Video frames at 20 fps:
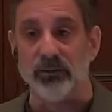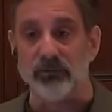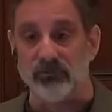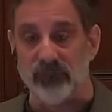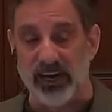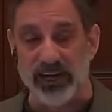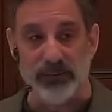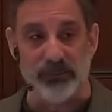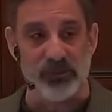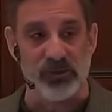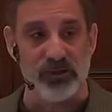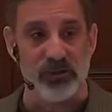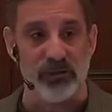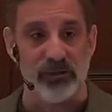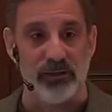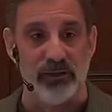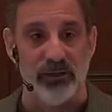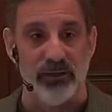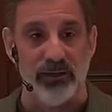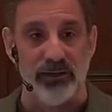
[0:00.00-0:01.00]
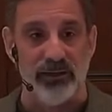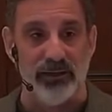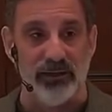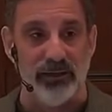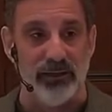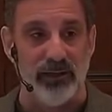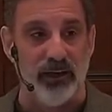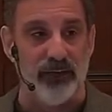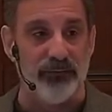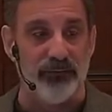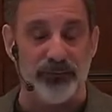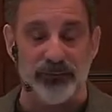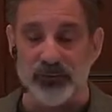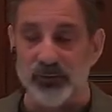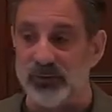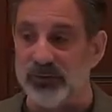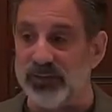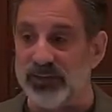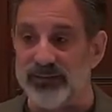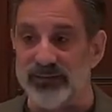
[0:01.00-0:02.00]
grapes. A
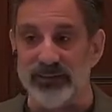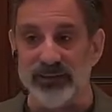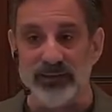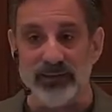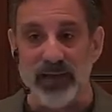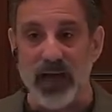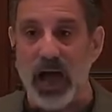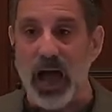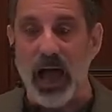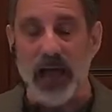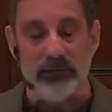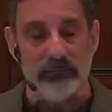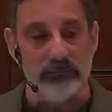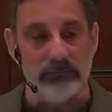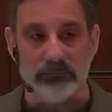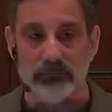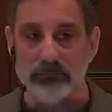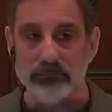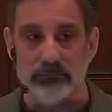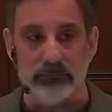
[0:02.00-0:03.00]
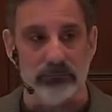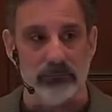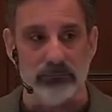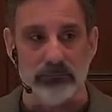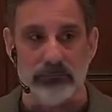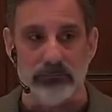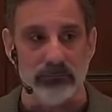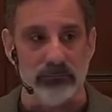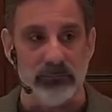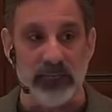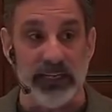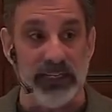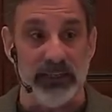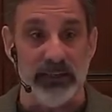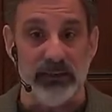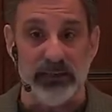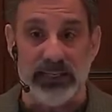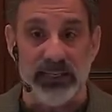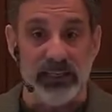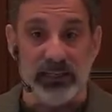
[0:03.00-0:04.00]
fruit that did not, he,
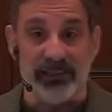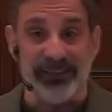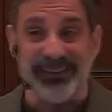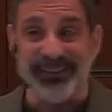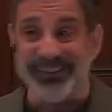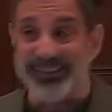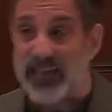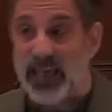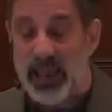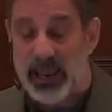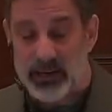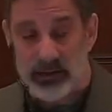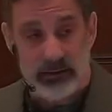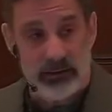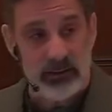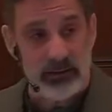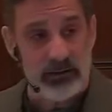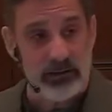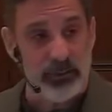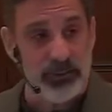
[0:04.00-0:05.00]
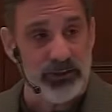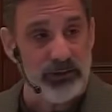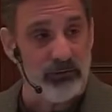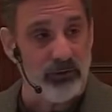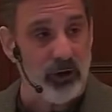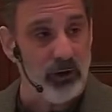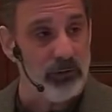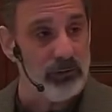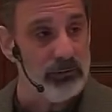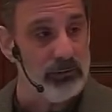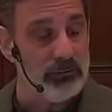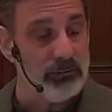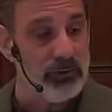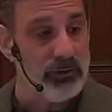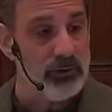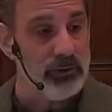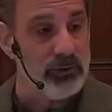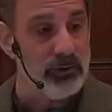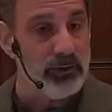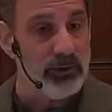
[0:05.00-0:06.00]
he didn't intend to be grown.
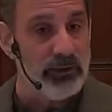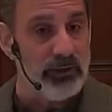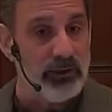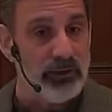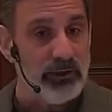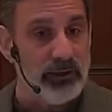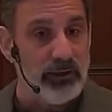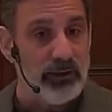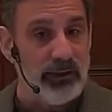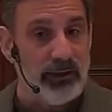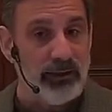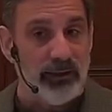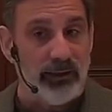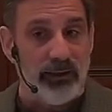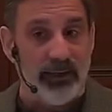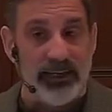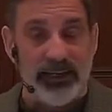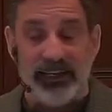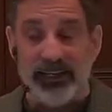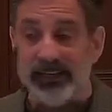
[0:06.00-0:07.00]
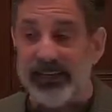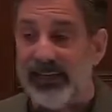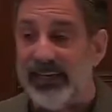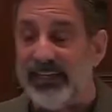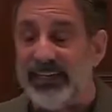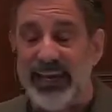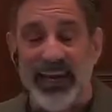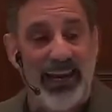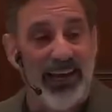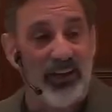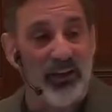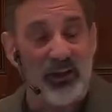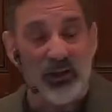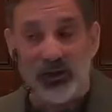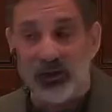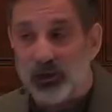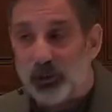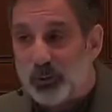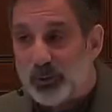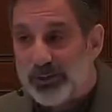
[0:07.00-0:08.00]
It, he can't
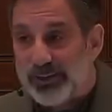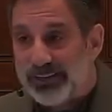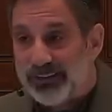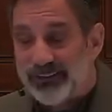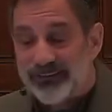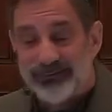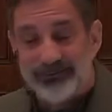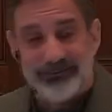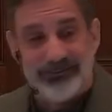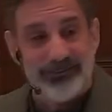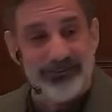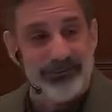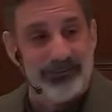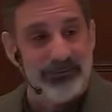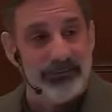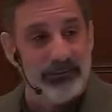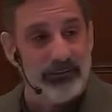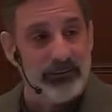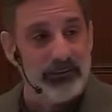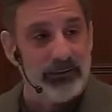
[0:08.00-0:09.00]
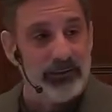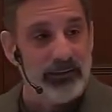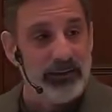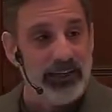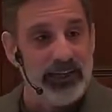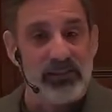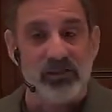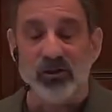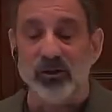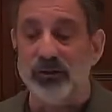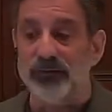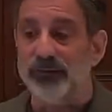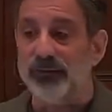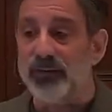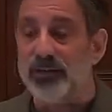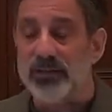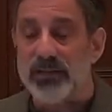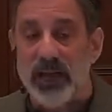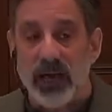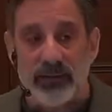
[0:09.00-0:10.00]
use it. It's good for
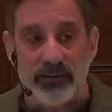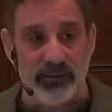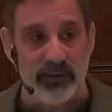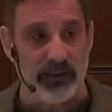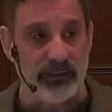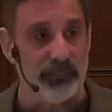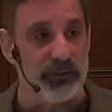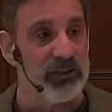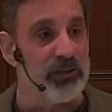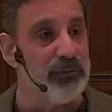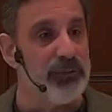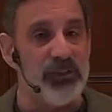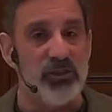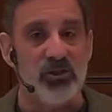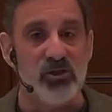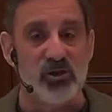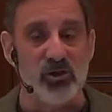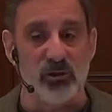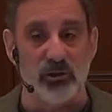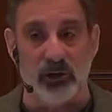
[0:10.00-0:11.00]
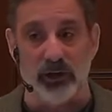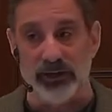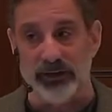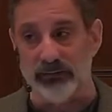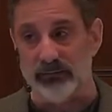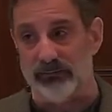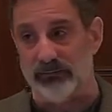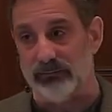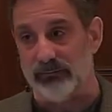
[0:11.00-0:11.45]
nothing but to be destroyed.